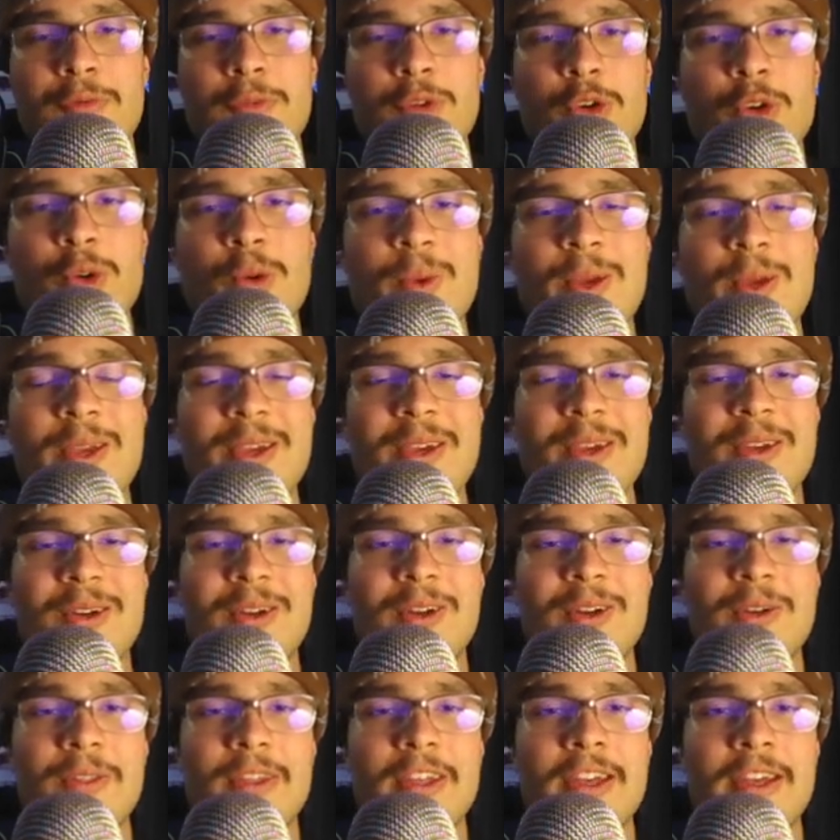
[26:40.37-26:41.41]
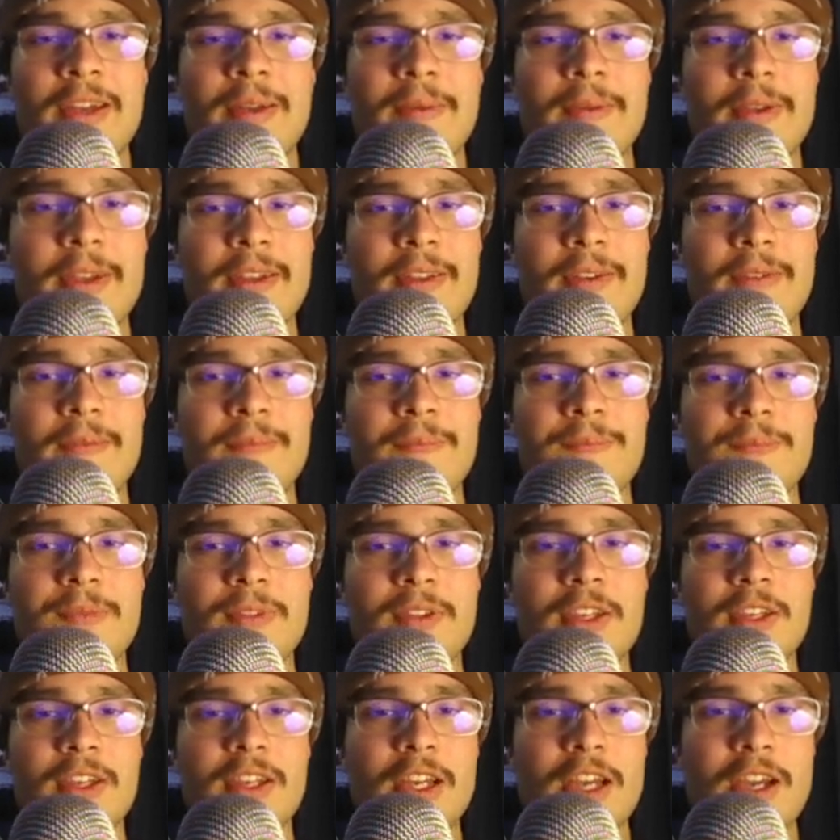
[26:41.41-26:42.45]
Ruby and all that. And
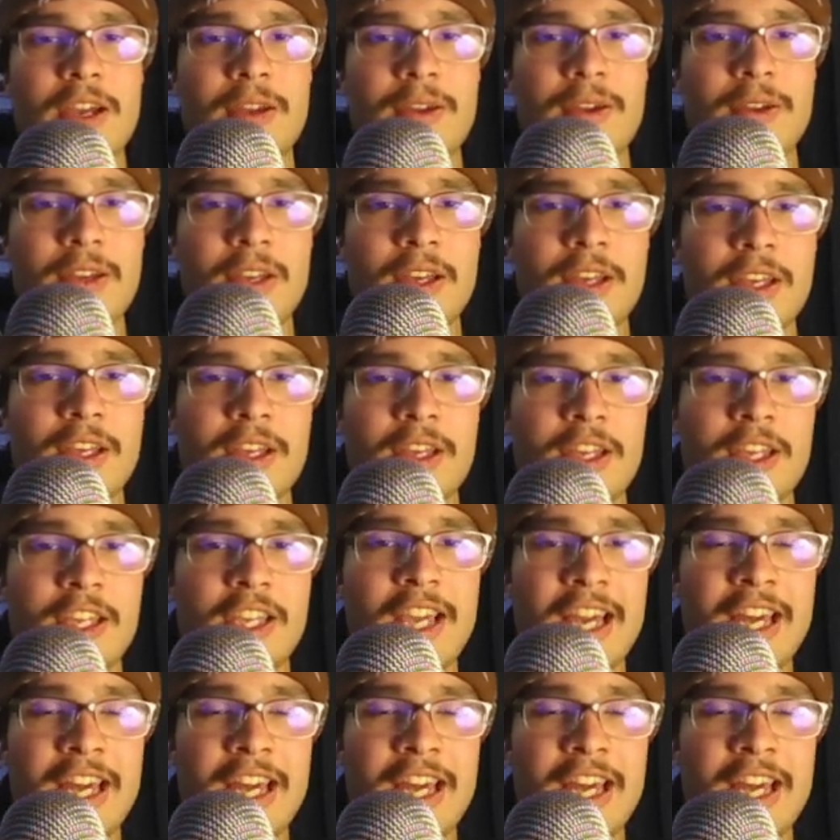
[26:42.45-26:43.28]
he,